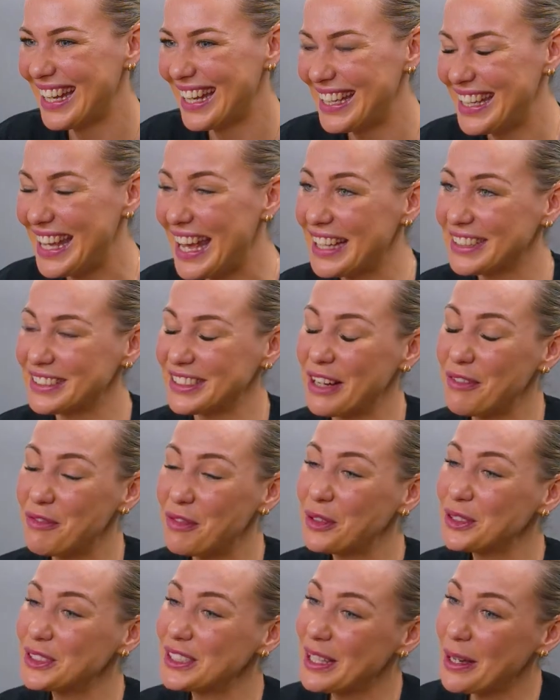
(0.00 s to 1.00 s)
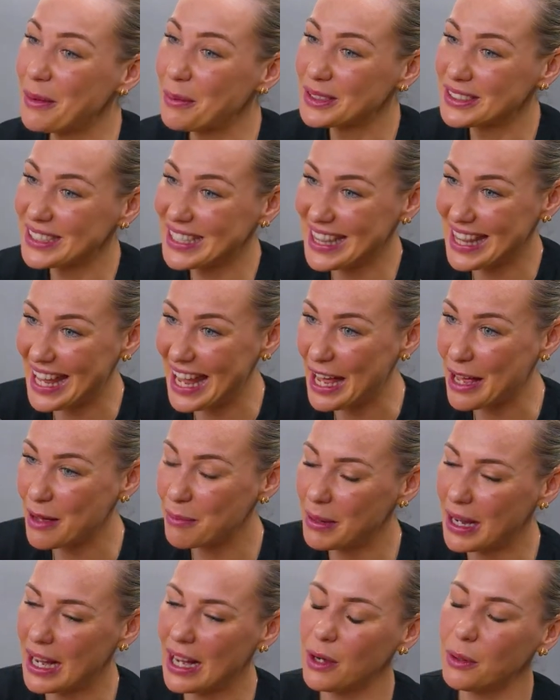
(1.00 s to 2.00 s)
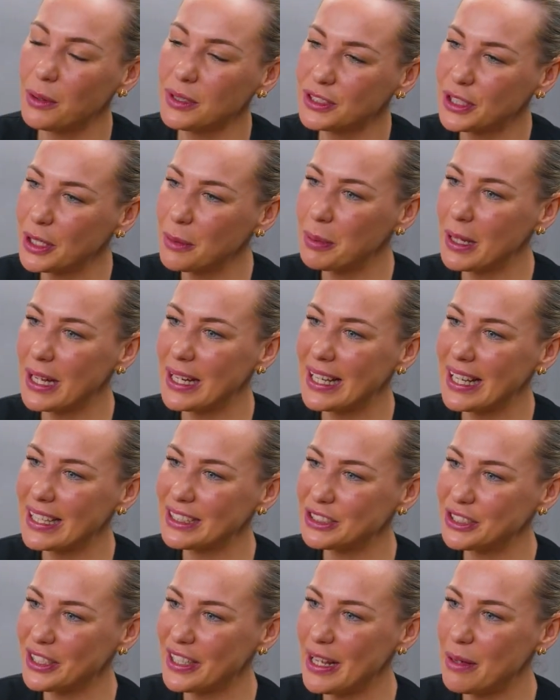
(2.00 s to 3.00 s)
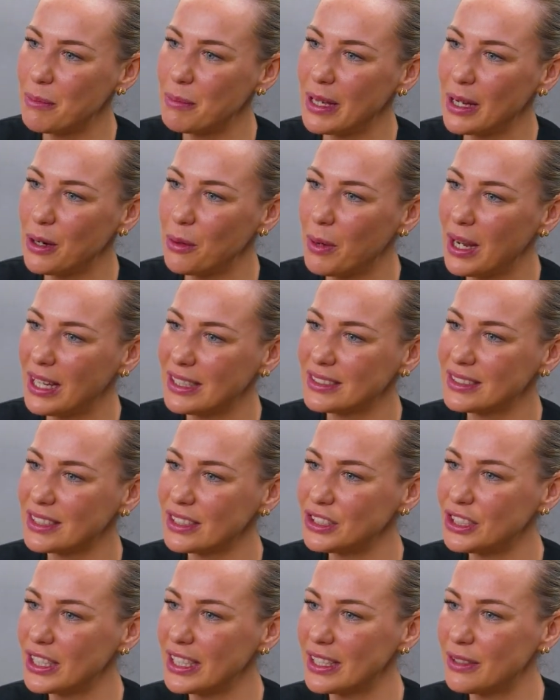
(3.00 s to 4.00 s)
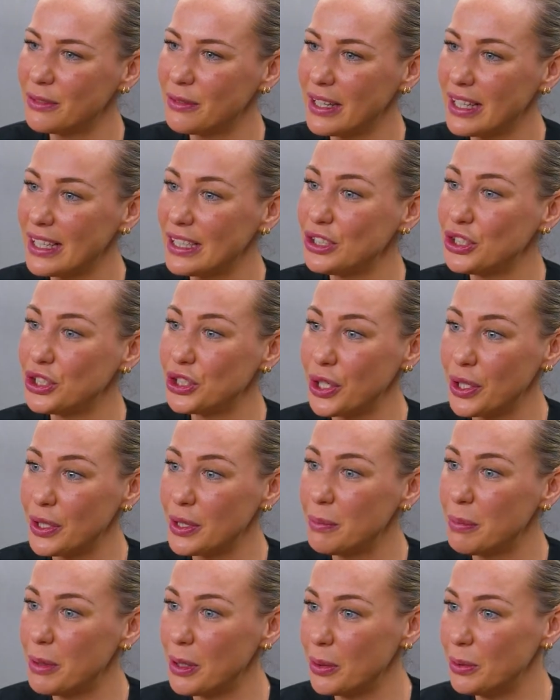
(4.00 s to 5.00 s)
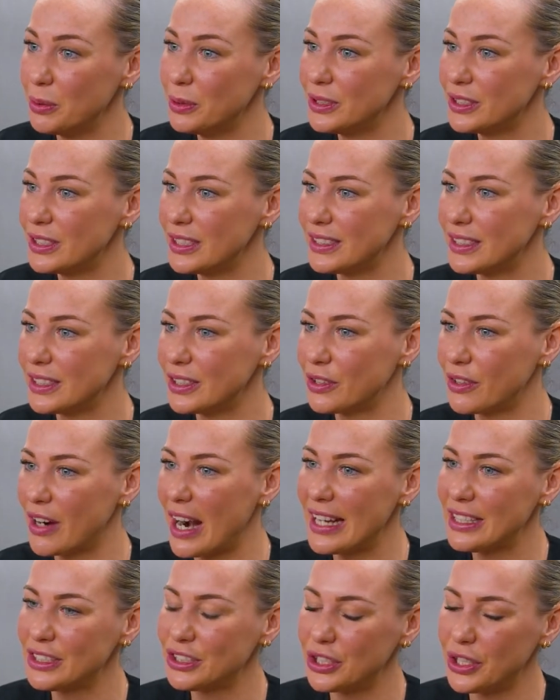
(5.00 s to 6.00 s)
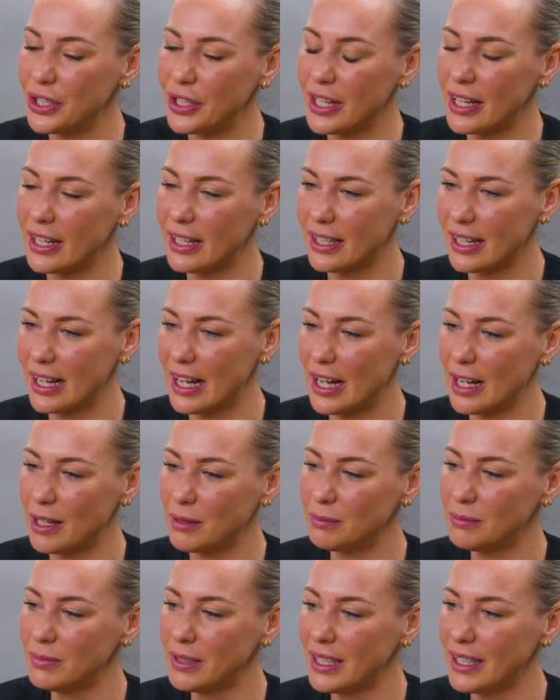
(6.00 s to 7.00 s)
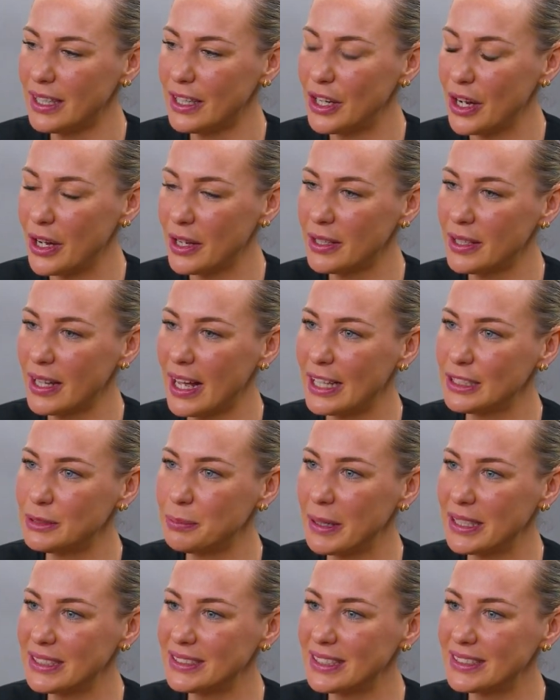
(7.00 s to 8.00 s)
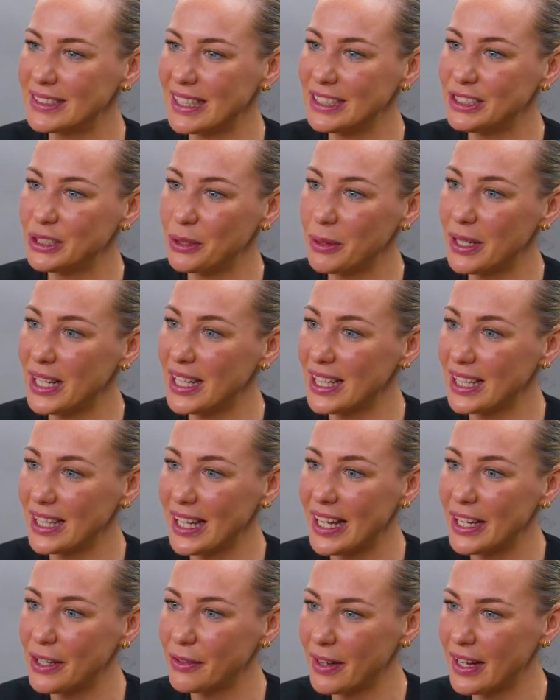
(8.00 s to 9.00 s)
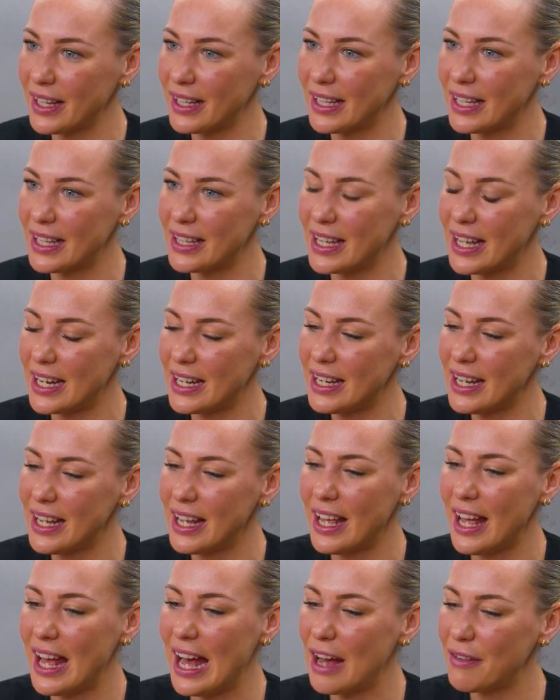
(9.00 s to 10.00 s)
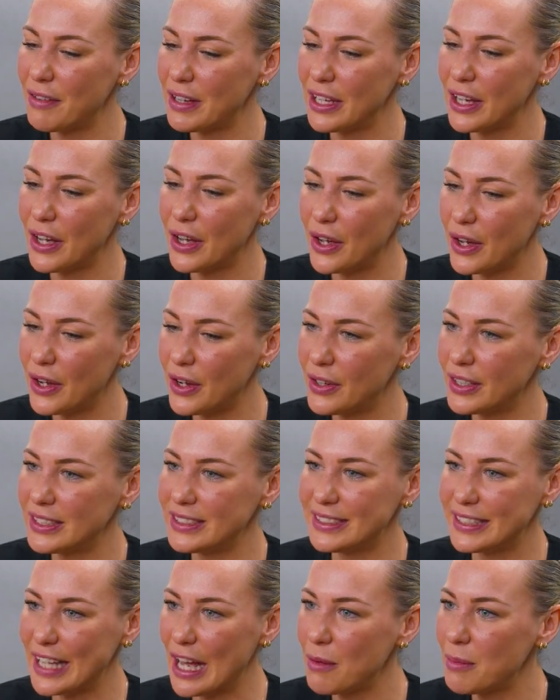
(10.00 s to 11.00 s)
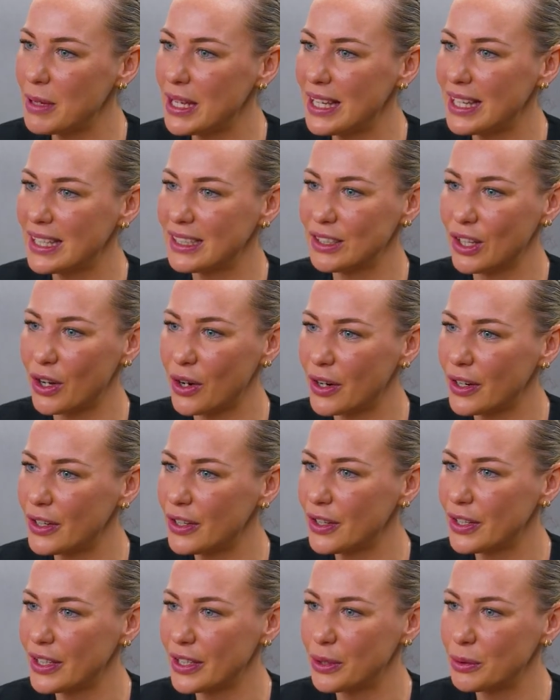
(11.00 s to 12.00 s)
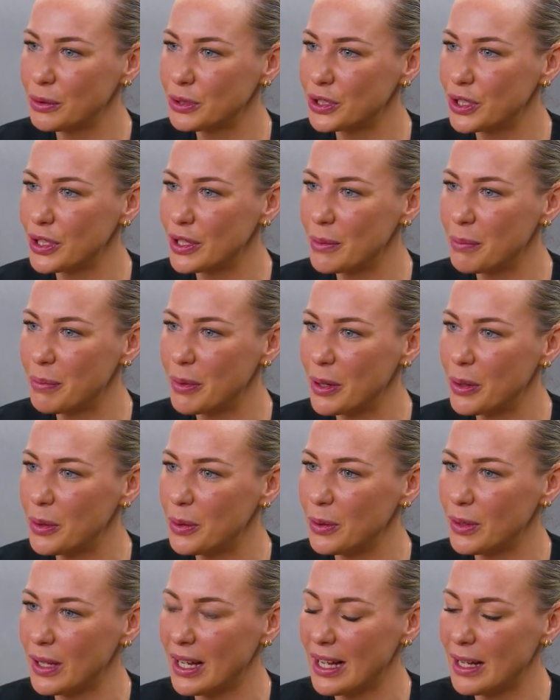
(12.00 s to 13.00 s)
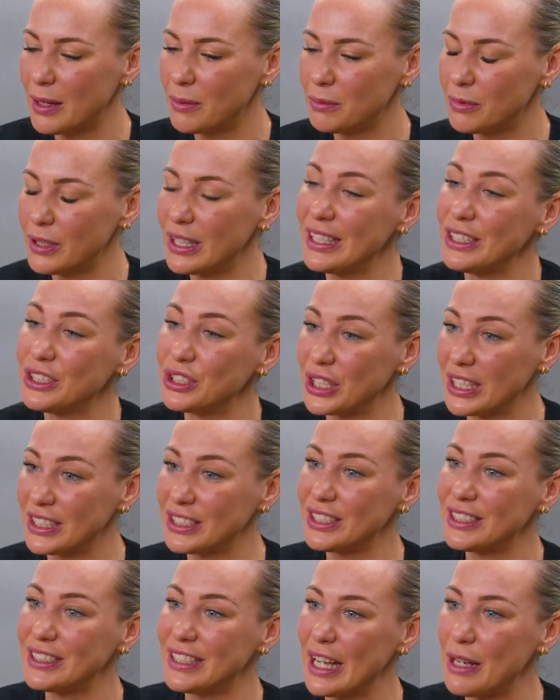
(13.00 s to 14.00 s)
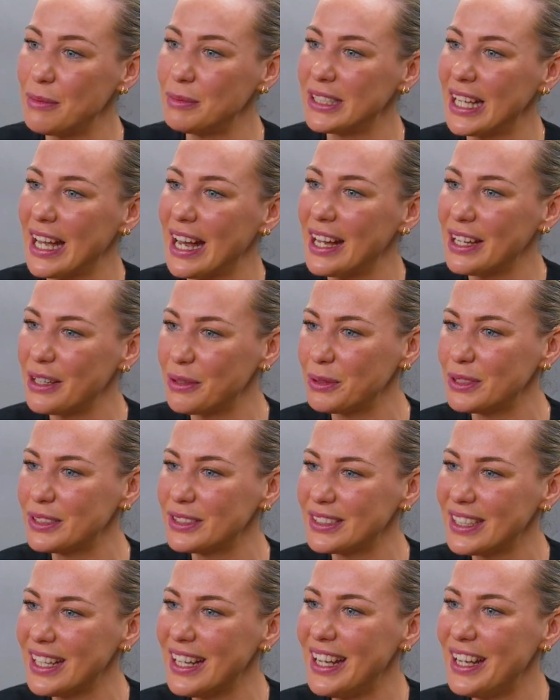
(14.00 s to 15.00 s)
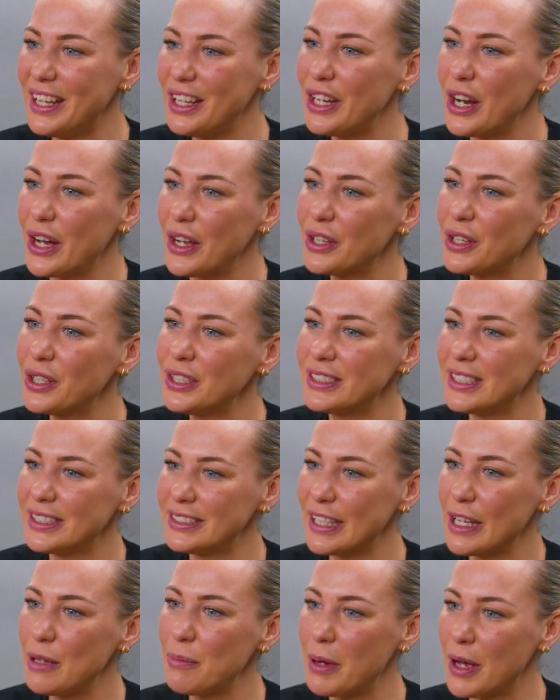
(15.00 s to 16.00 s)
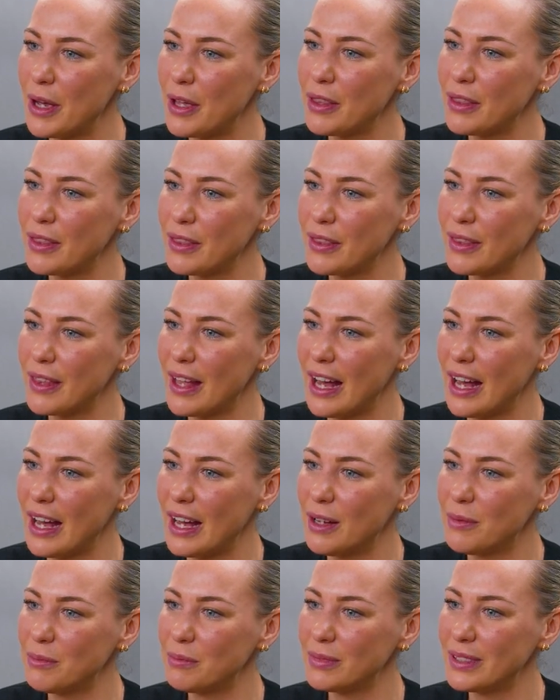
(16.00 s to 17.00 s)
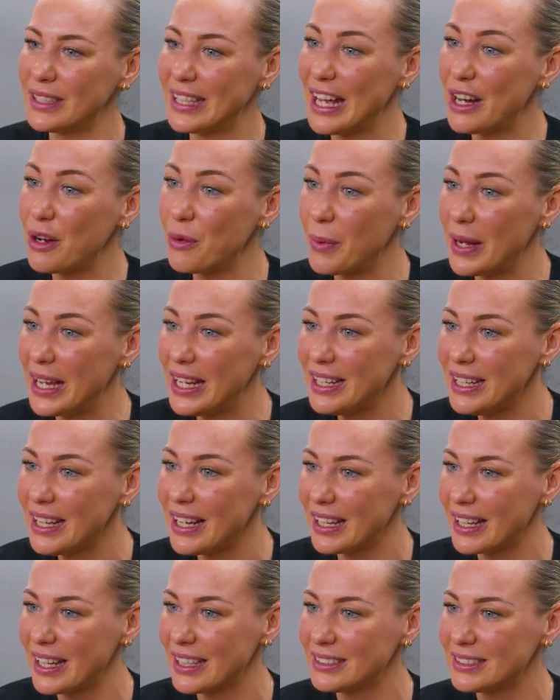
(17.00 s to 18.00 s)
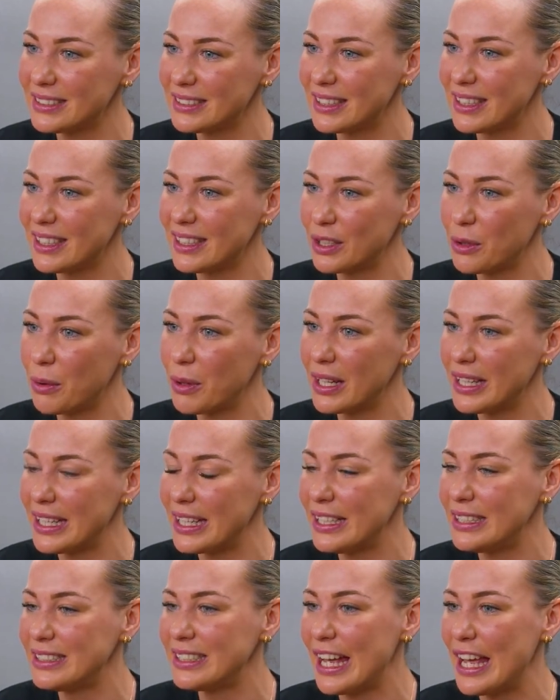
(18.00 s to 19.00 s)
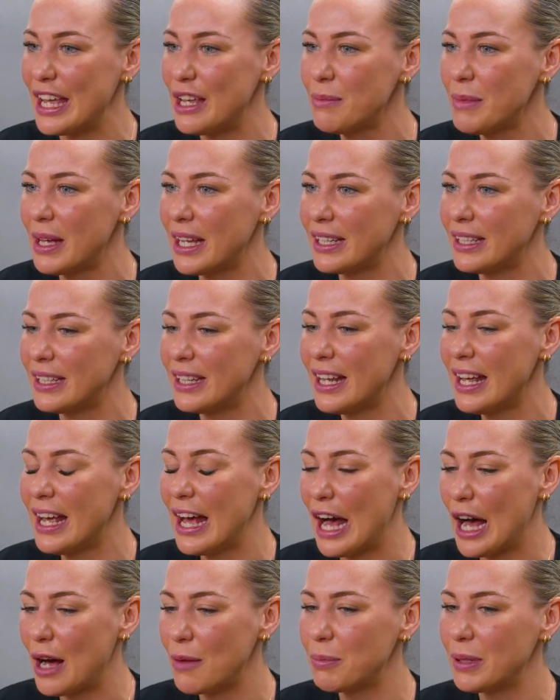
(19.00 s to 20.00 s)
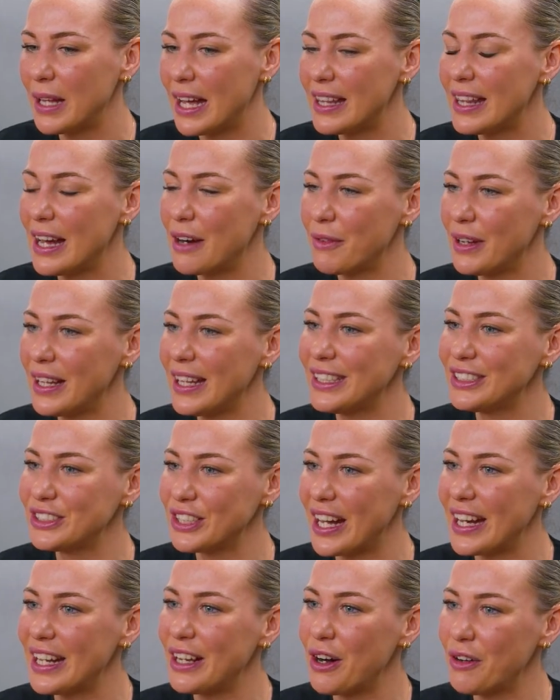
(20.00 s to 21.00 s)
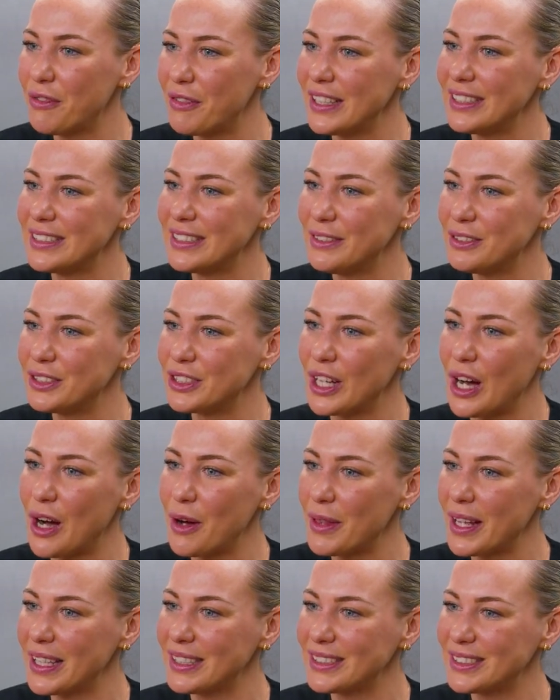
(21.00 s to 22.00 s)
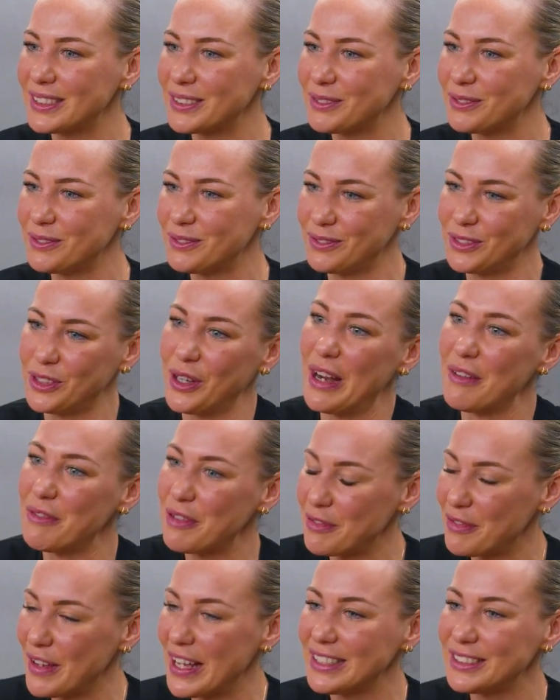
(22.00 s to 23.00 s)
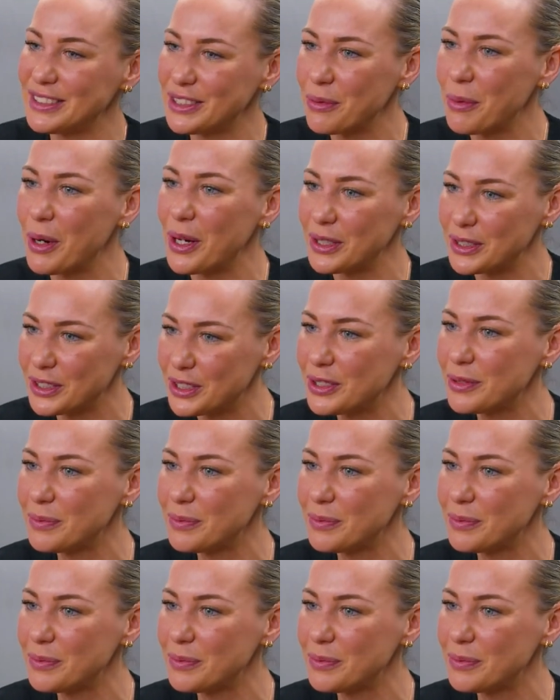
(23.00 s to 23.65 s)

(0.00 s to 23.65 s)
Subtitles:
Yes, unfortunately I wasn't there, but I also played against her in NBL 1, so she can really shoot the ball. She's a great shooter, you know, as best as they do it in the league really. And then having her and Sammy and Lauren who can all shoot the ball really stretches teams out. And it was, you know, good to see Perth get a win against a quality team and play that really exciting offensive style that's great for fans to watch.